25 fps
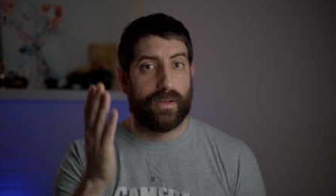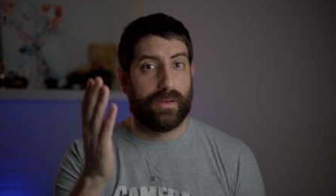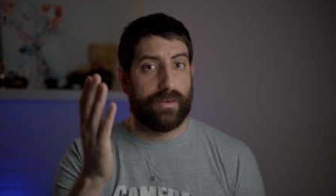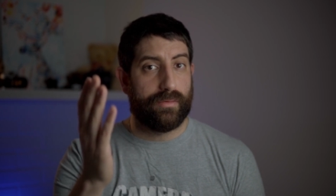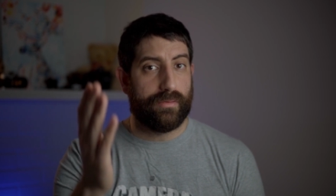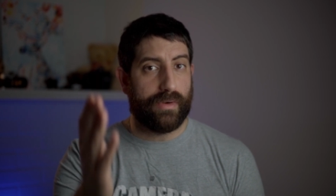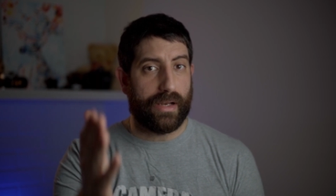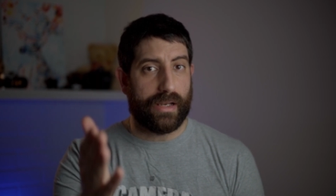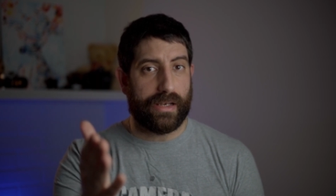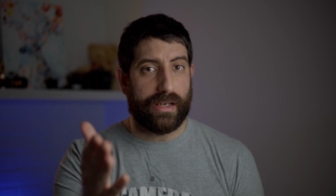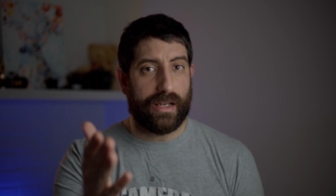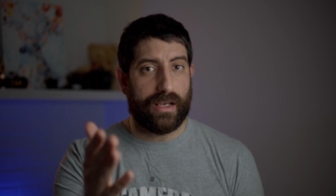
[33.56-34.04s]

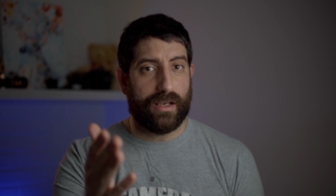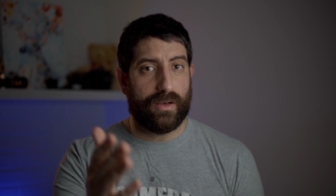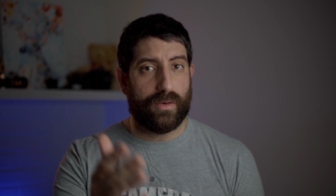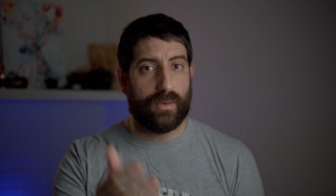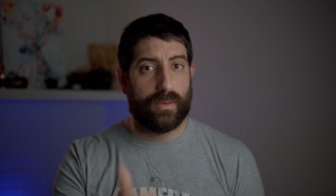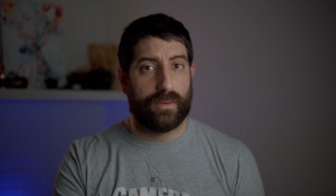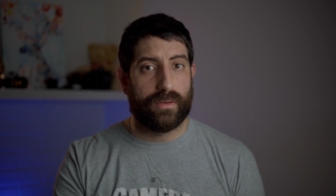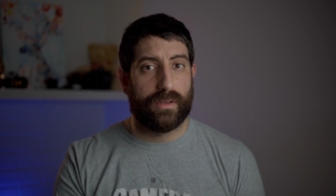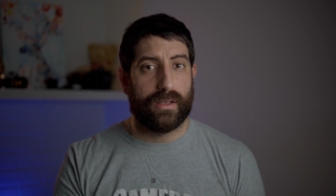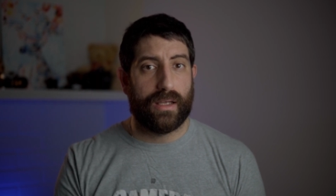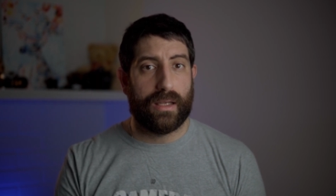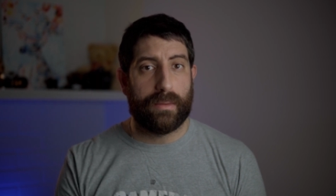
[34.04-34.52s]
Right
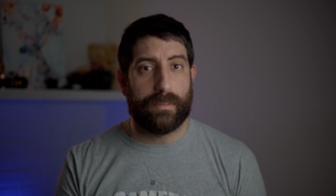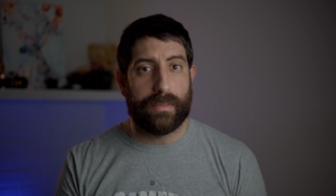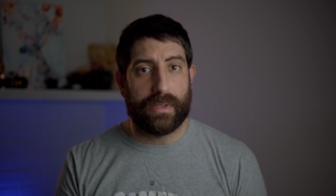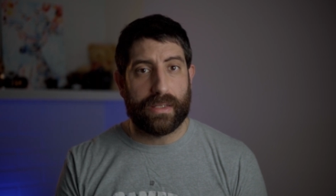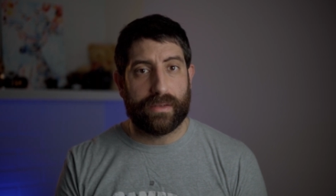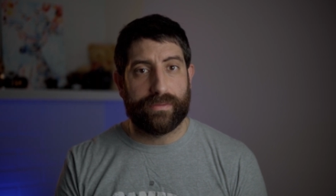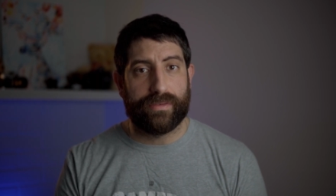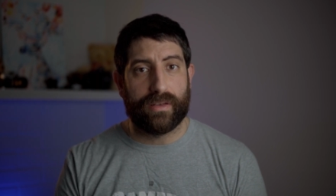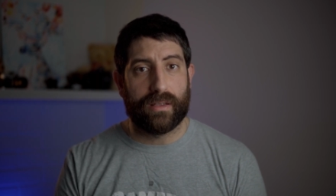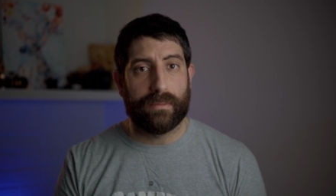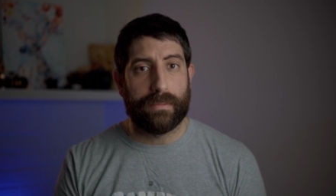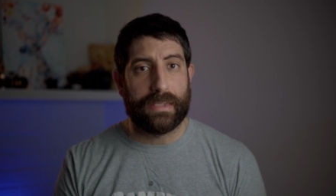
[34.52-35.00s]
now, I'm
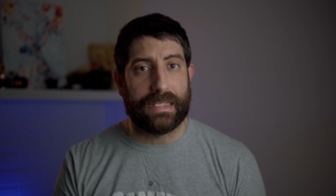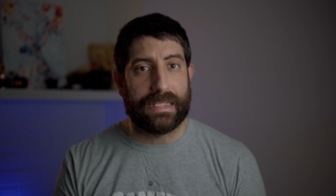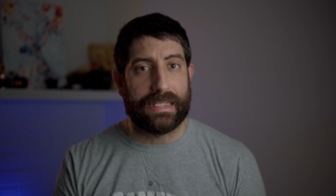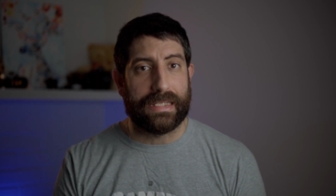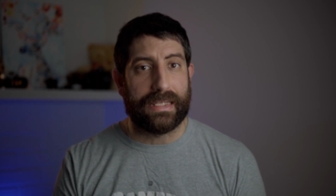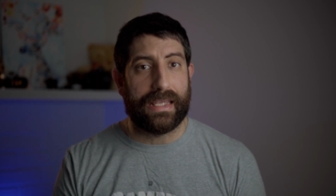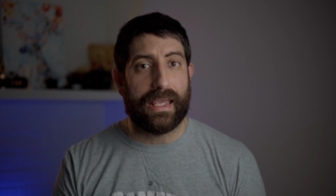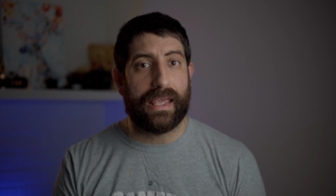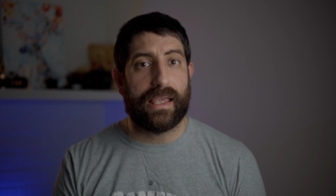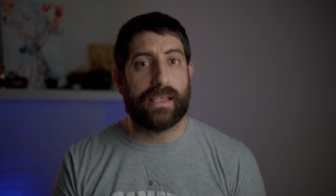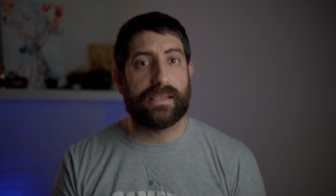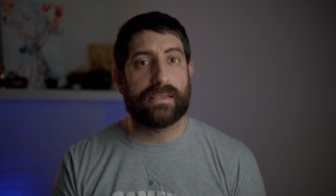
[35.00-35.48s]
being filmed in the
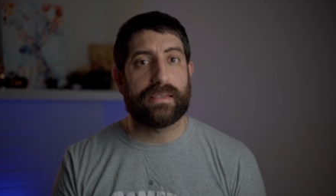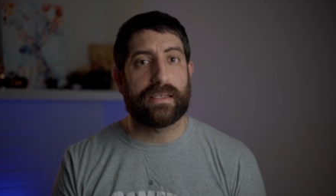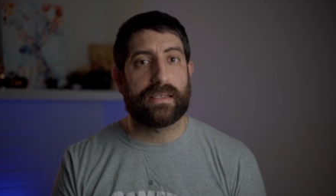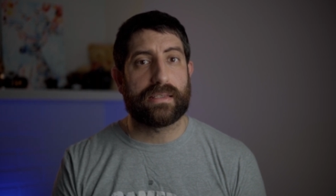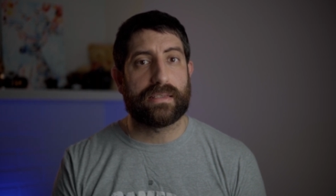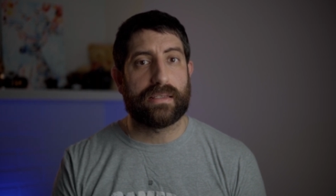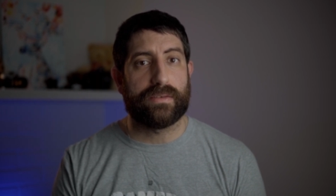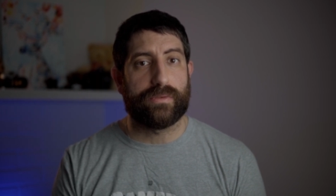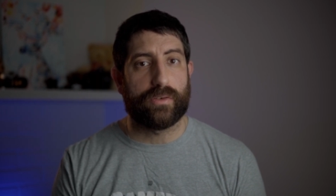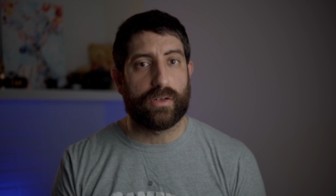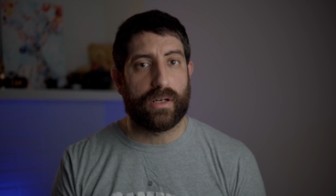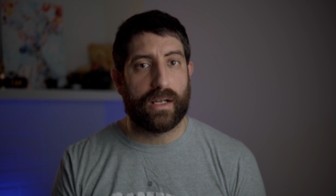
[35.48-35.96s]

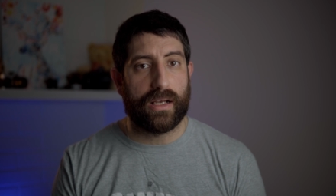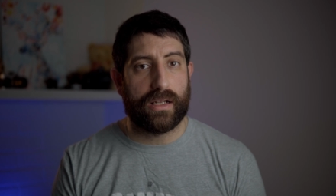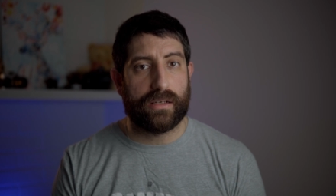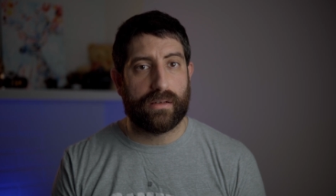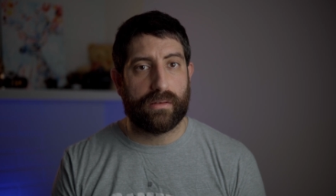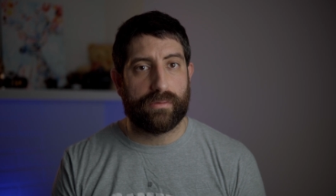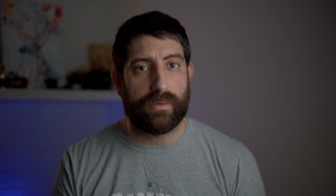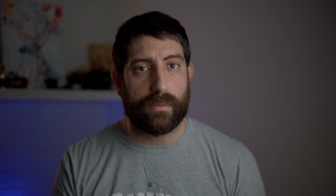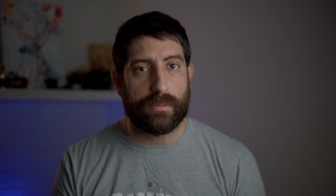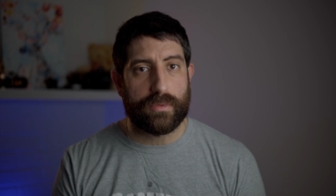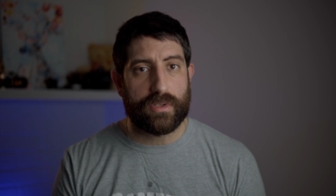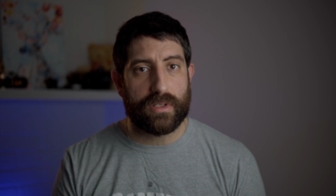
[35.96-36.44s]
a6400
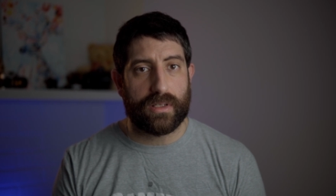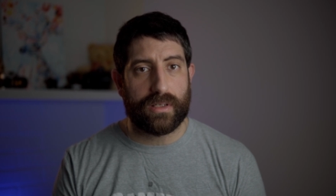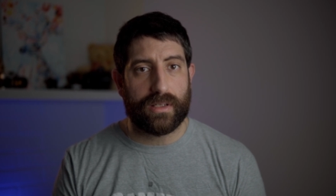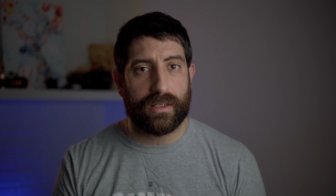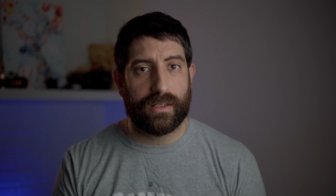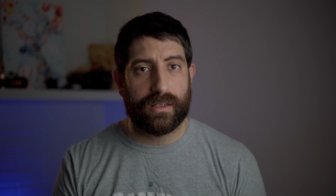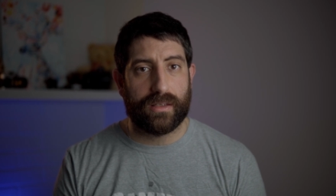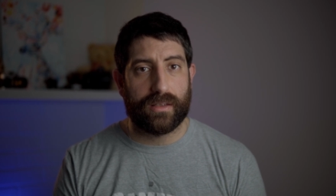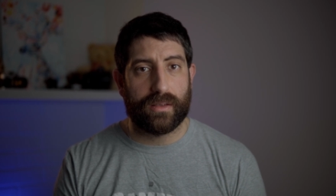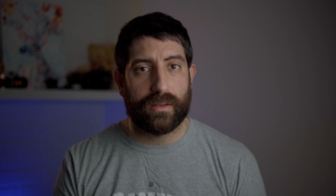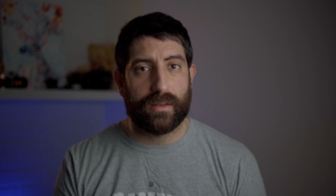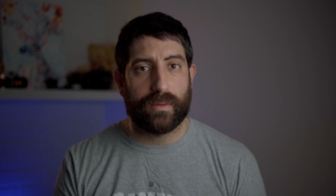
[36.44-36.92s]
from
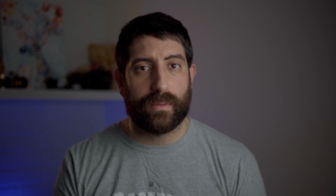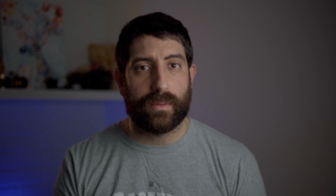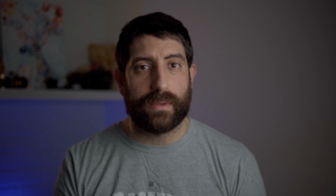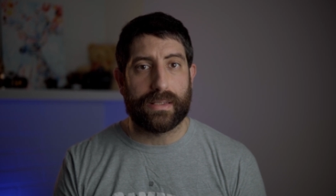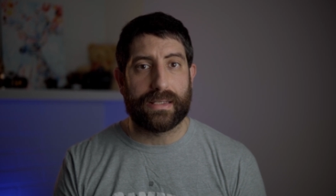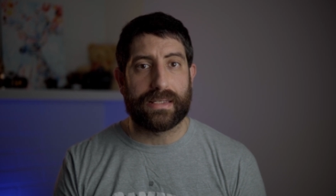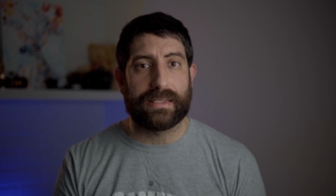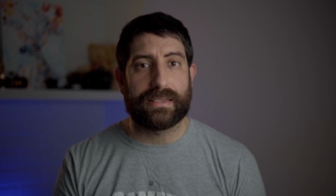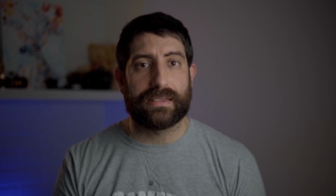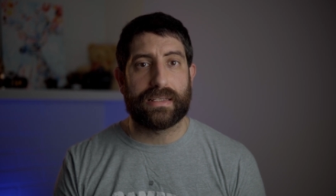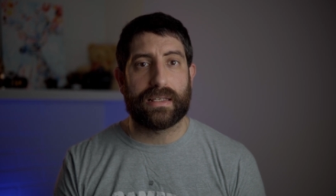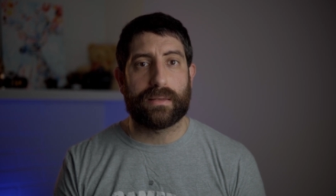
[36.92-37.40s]
Sony with
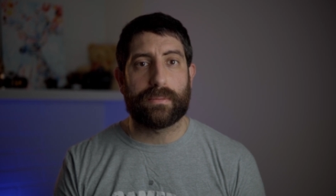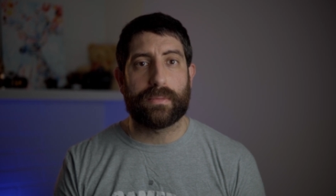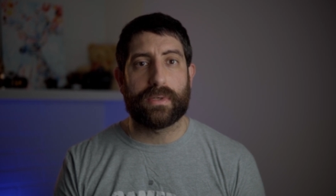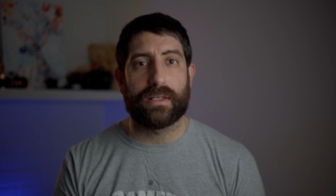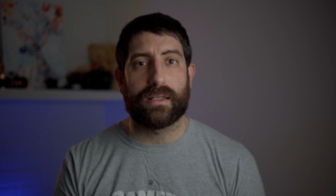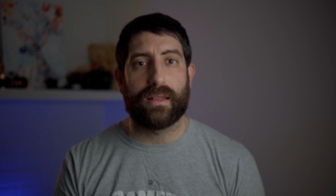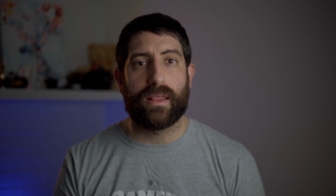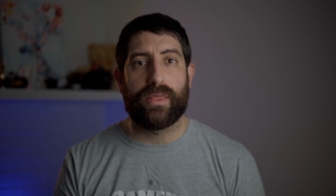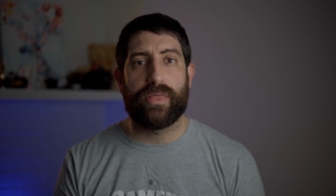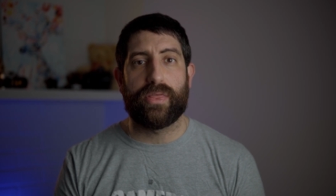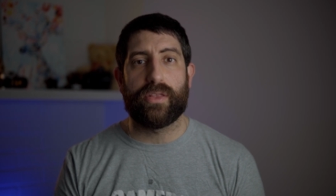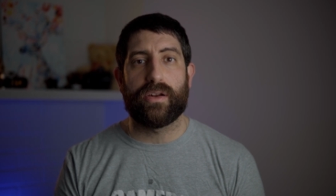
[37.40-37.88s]
a
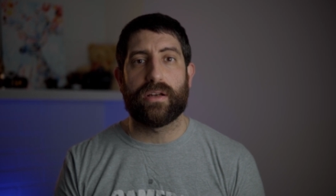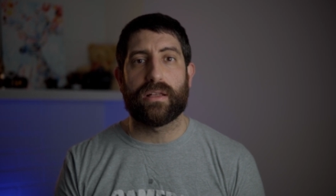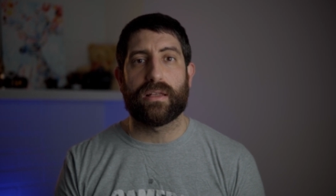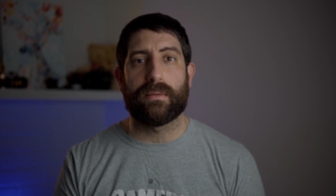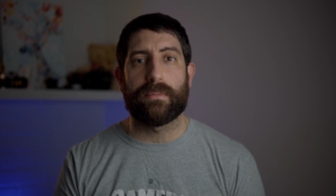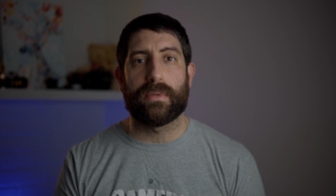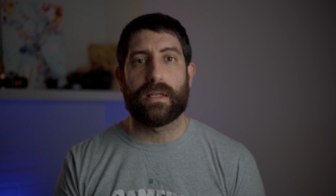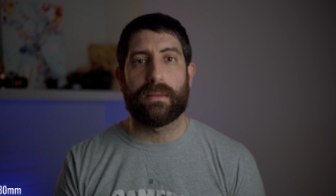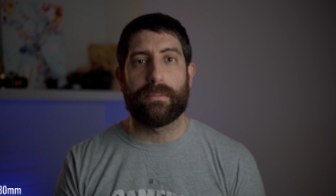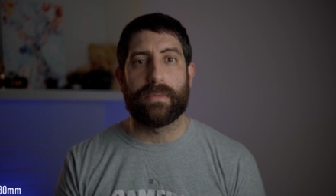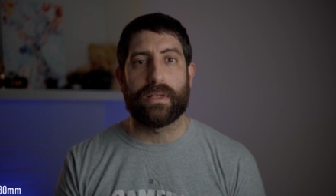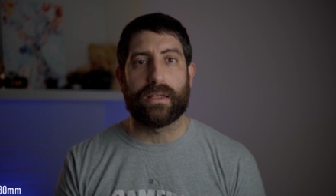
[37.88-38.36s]
Sigma
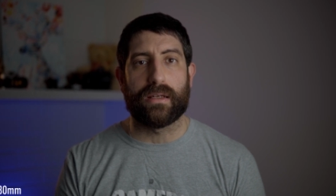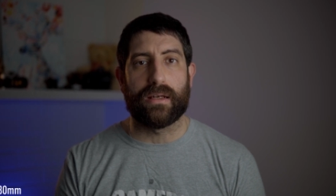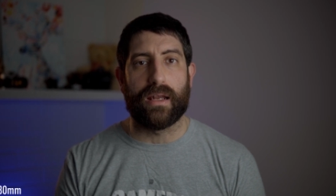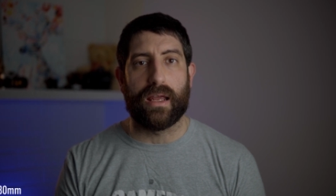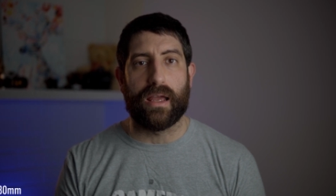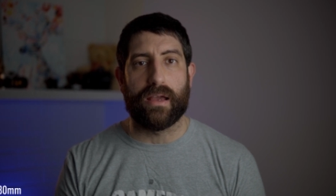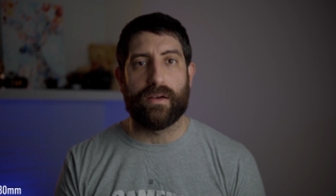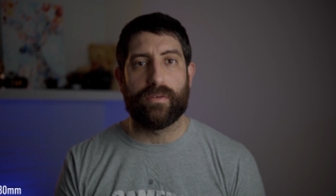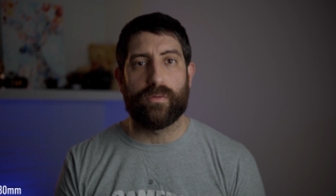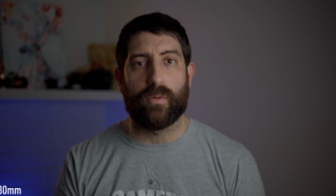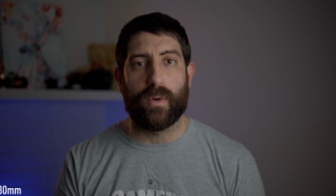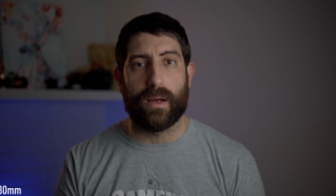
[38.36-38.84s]
30mm
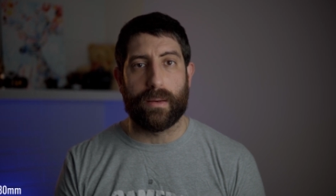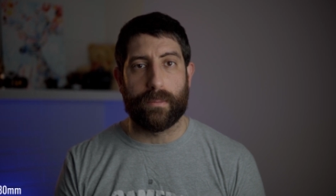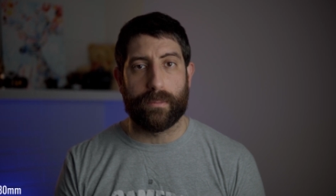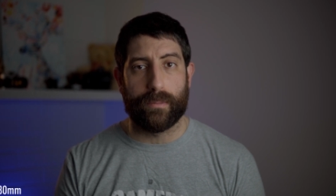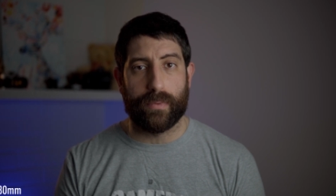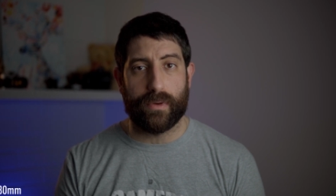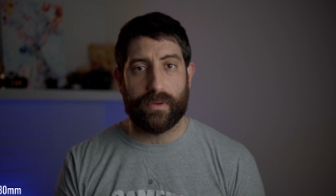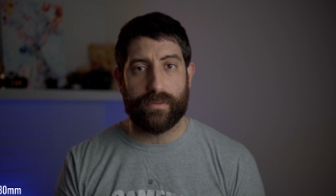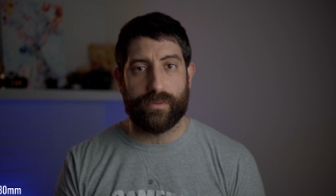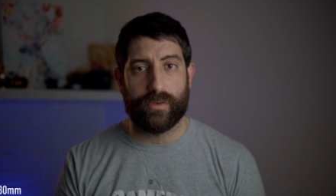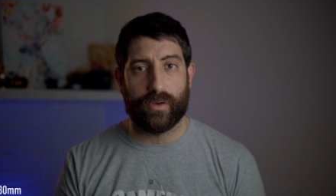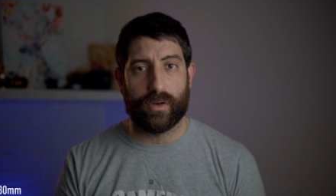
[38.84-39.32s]

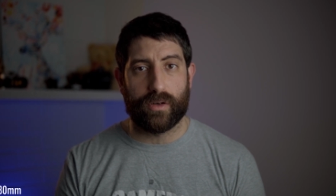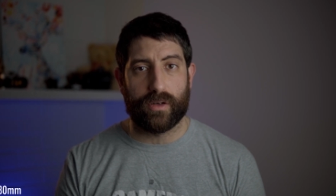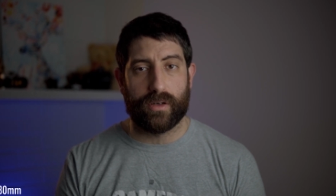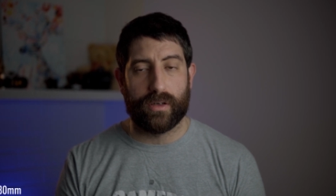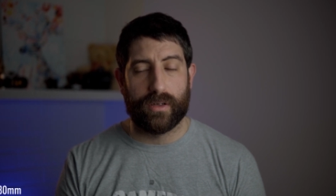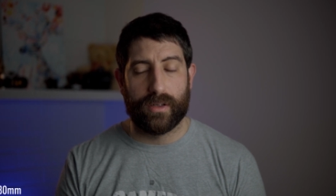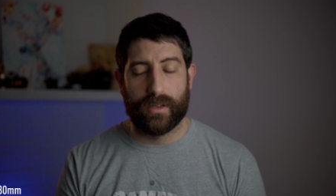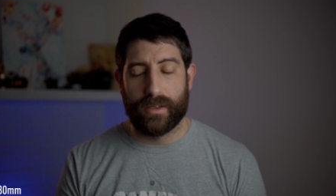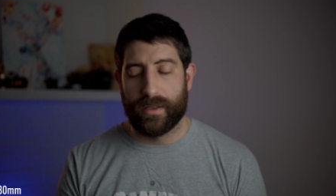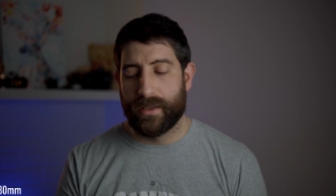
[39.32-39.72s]
f1.4,